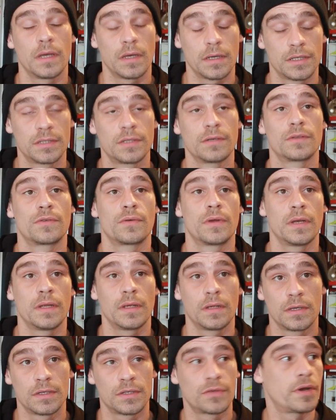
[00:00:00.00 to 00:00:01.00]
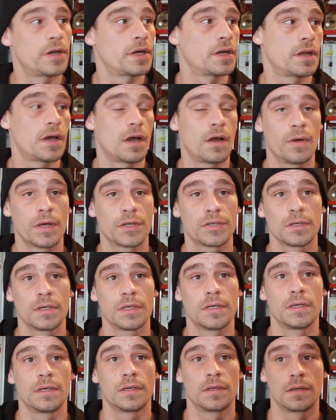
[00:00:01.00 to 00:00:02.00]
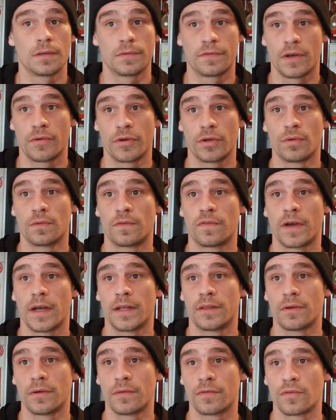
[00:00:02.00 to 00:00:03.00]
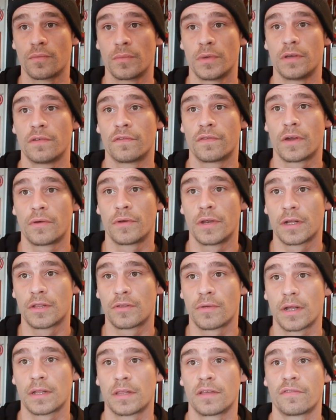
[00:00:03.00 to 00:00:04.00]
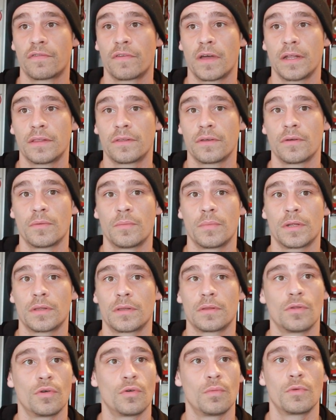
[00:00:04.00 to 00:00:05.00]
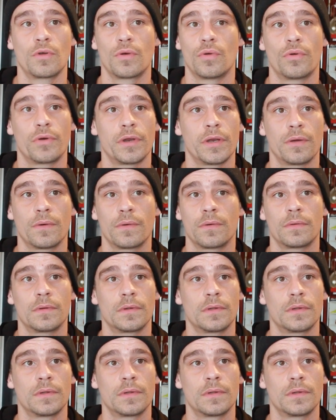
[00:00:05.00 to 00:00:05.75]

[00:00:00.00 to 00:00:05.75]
Yeah, he's still training. He's training now, actually. A very good fighter. For me, a very attractive fighter, but no Glory, no.